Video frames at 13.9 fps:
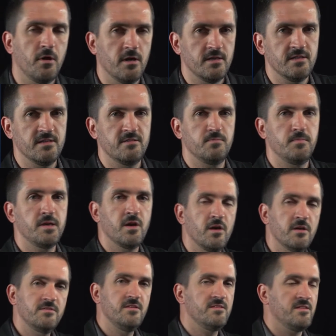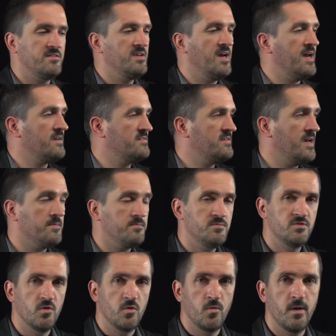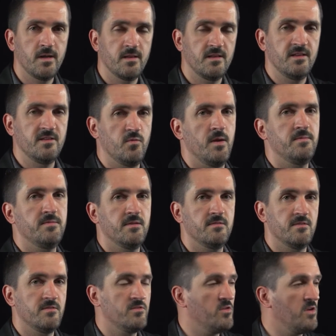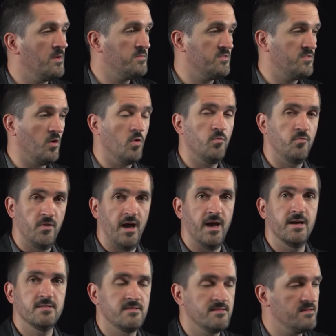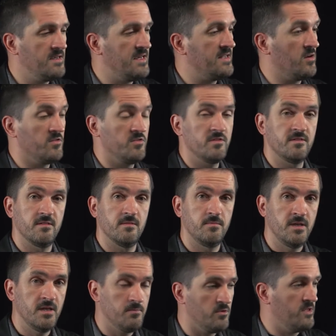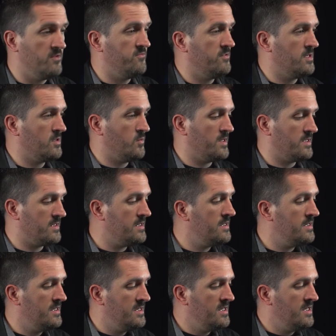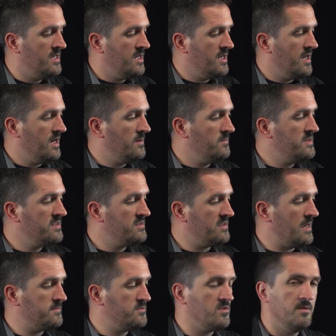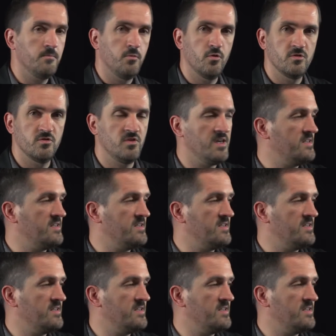part is, because these attacks happen so quickly, these websites are stood up so fast and also disappear pretty quickly, it is absolutely important to